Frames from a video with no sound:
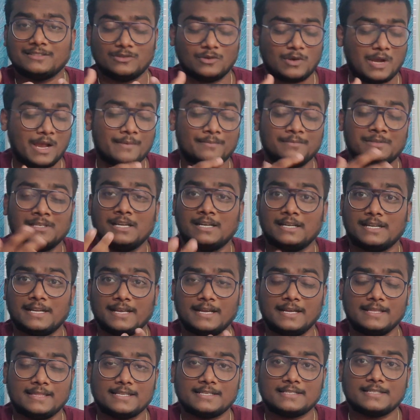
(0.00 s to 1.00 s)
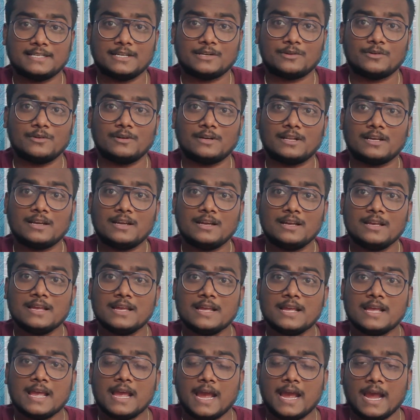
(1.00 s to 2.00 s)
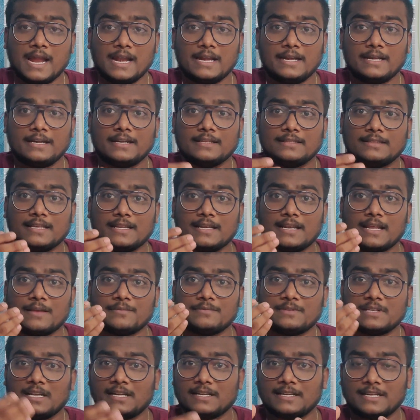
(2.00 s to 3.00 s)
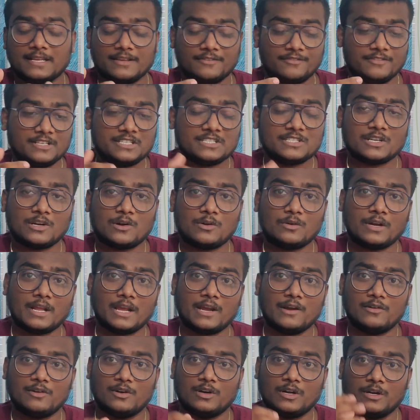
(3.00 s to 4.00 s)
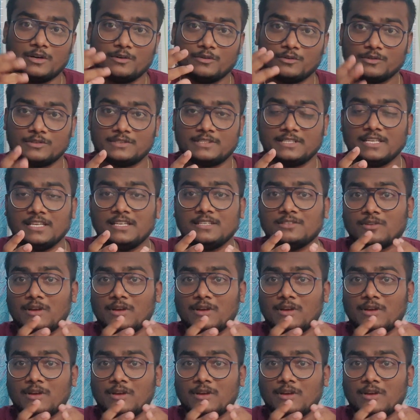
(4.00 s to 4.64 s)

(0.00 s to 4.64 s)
So I am selecting other state quota and then I am selecting which round I have to see.